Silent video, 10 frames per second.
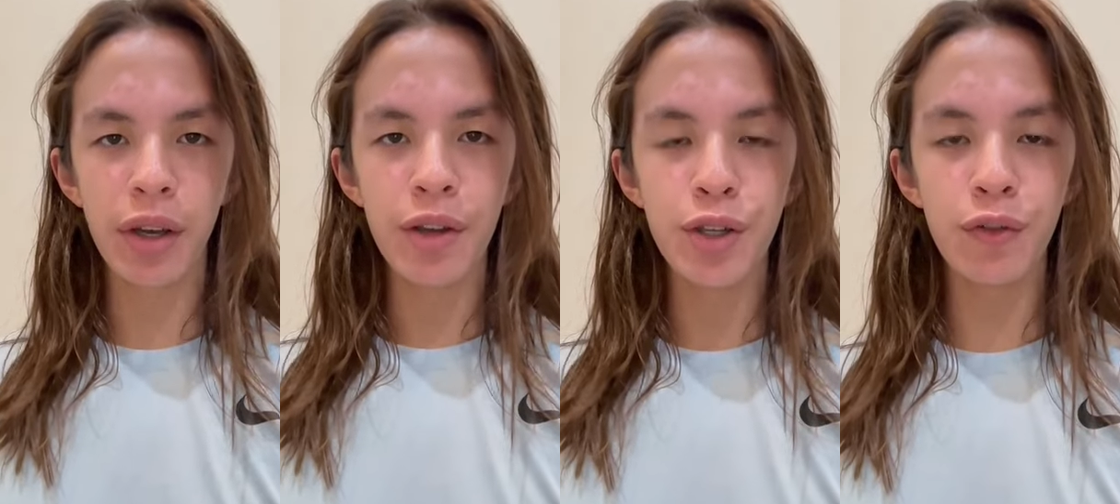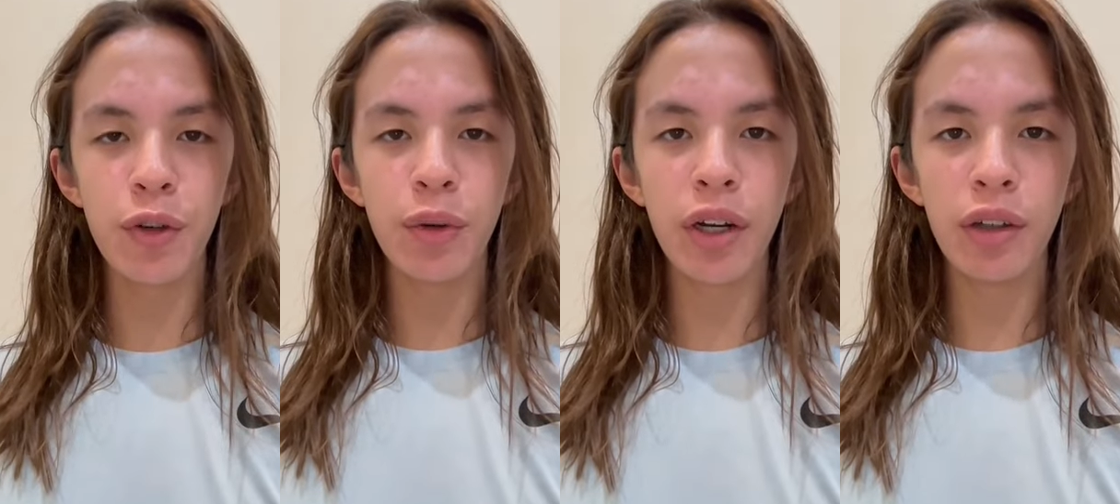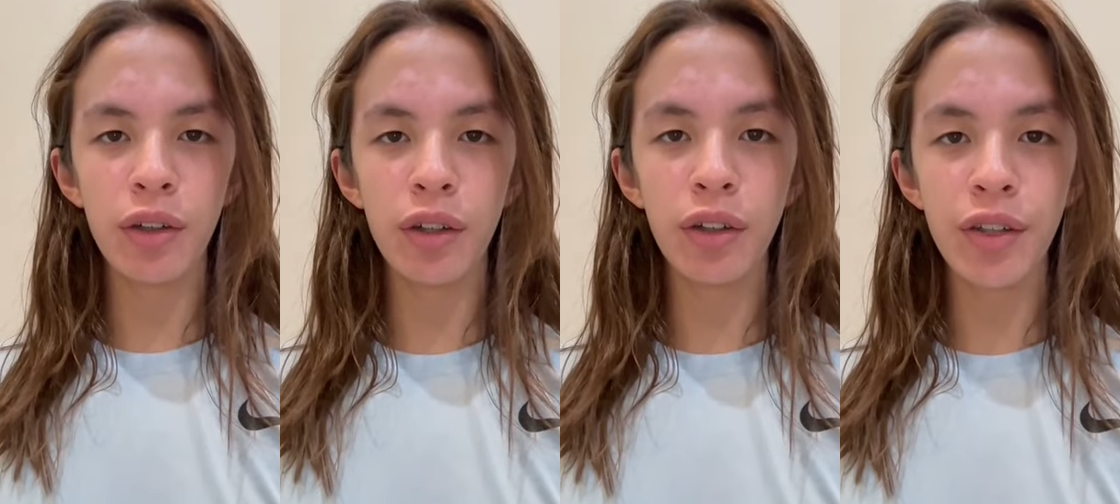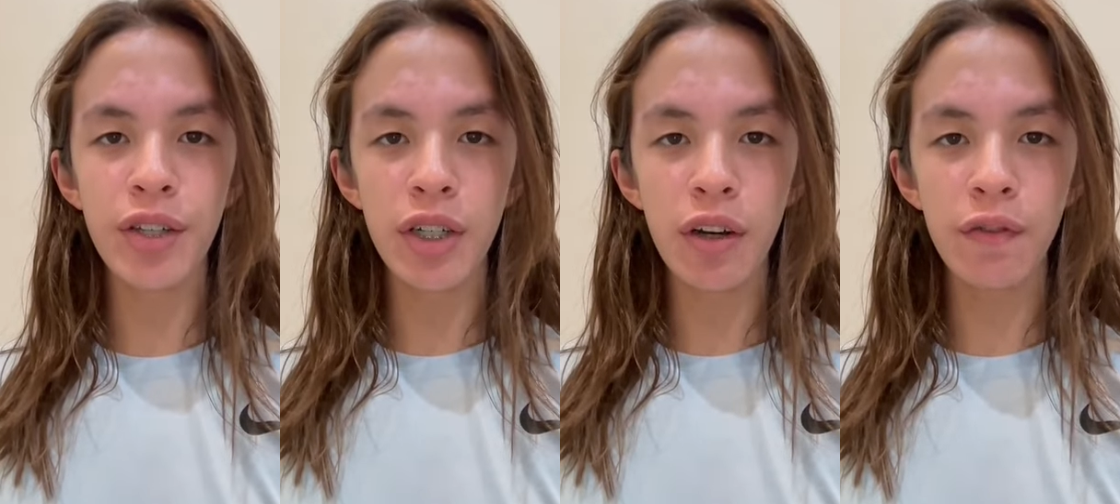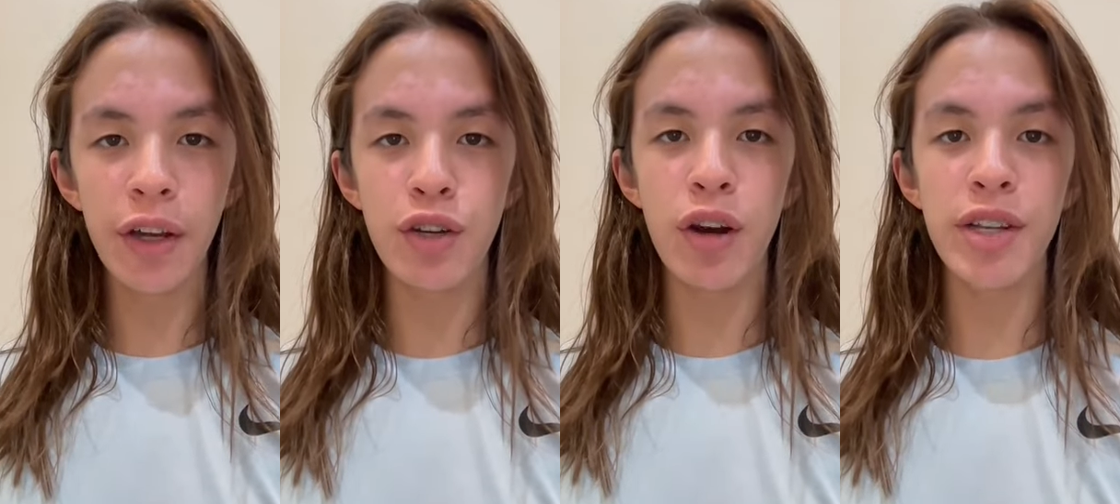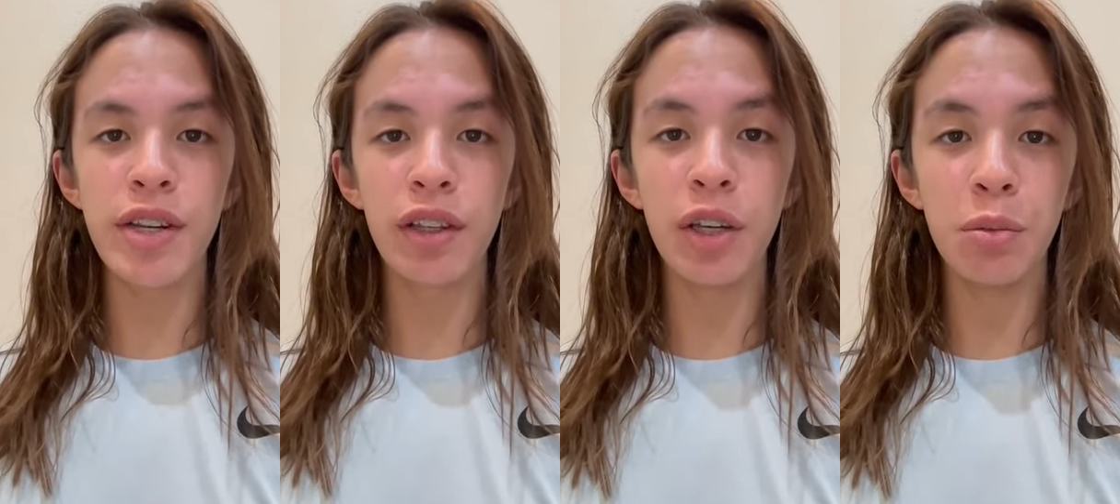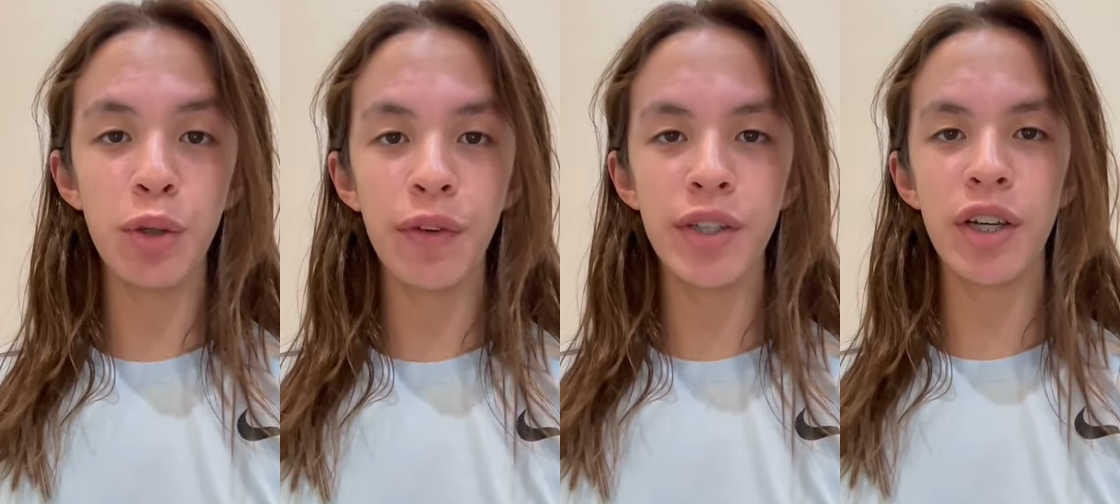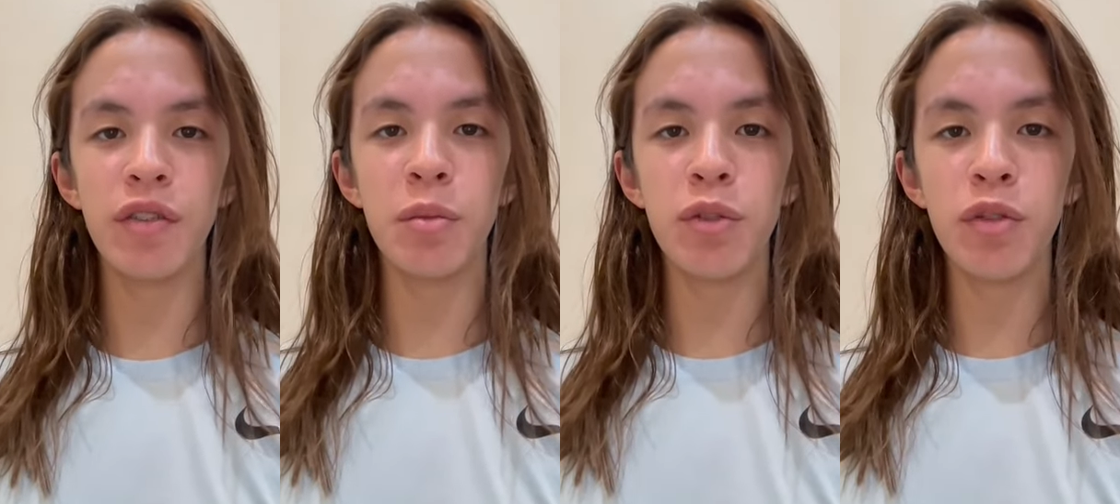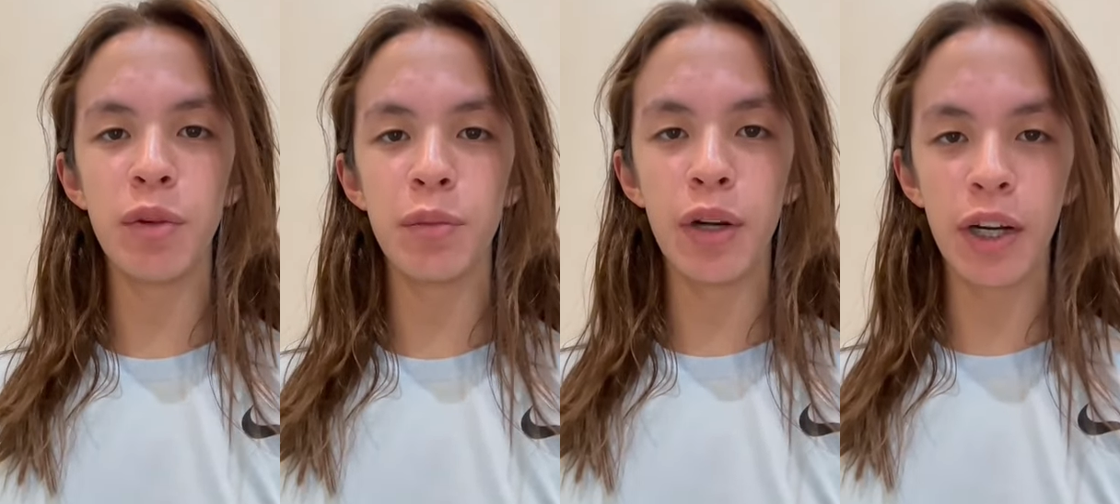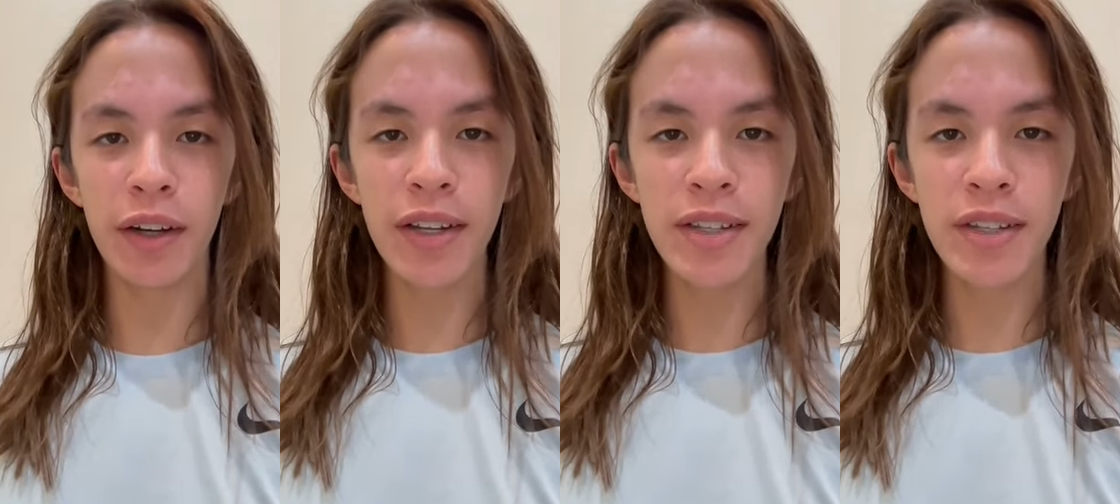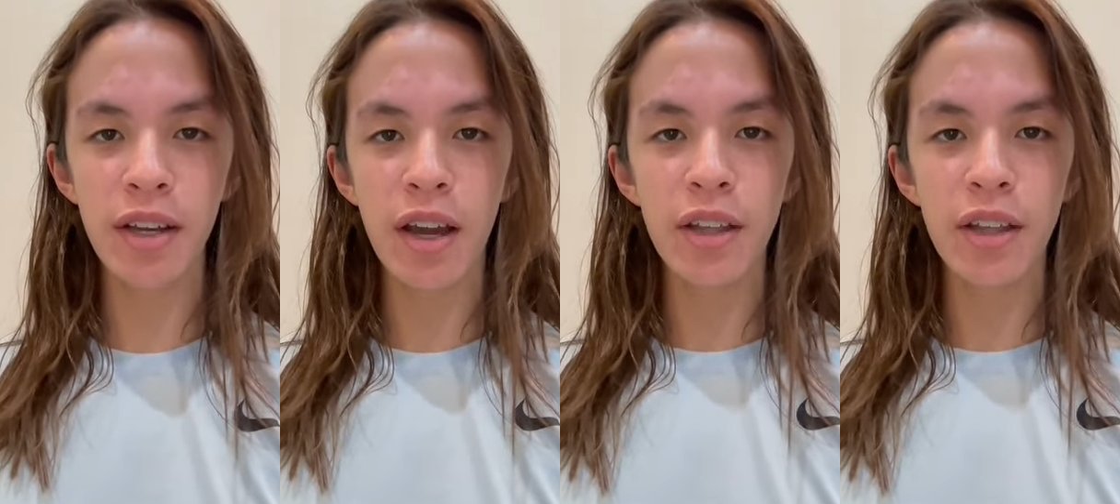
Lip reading: So if you want to learn all this stuff and drastically improve your self-improvement progress,